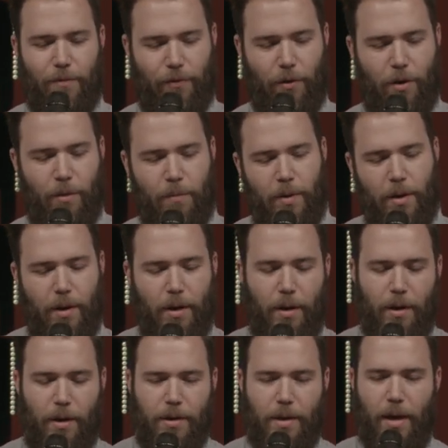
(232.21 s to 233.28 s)
from
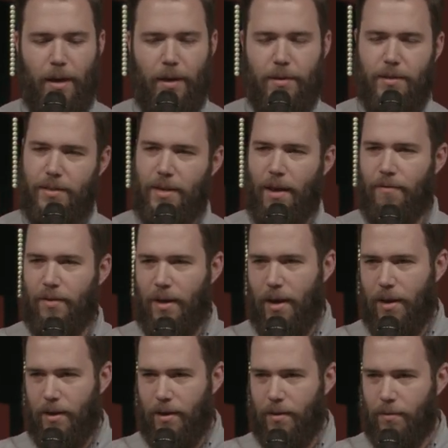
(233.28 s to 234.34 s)
uh, 7
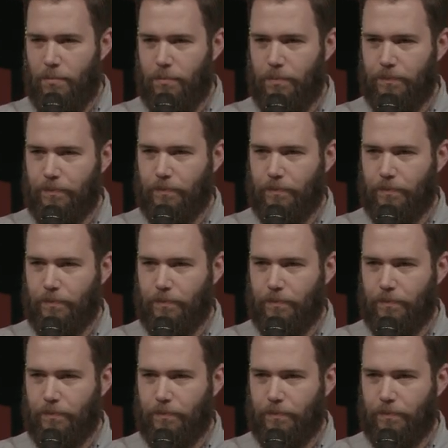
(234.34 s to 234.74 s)
a.m